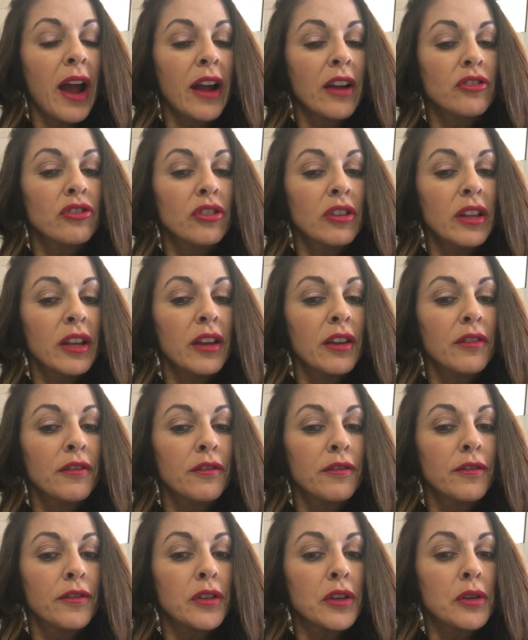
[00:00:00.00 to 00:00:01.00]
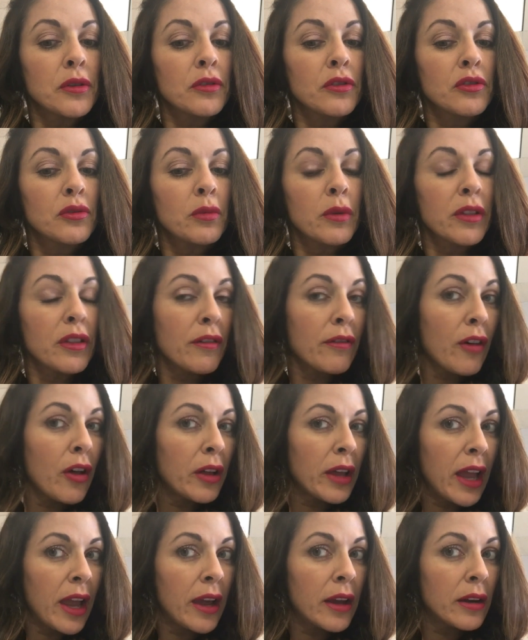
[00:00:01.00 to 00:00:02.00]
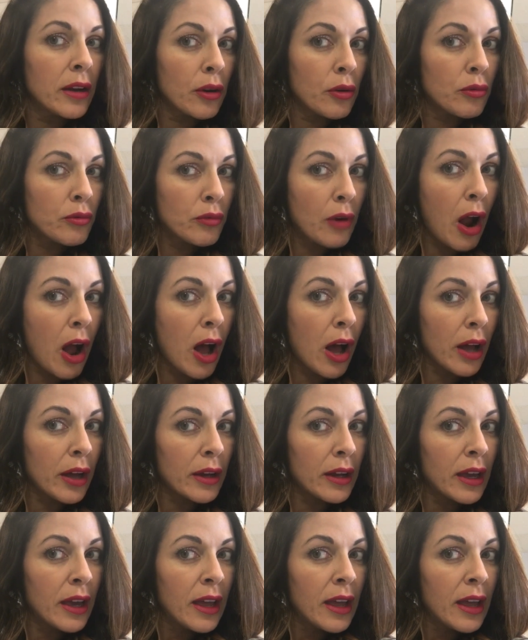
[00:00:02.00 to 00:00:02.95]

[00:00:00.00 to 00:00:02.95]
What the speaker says: actually infused with a volcanic rock,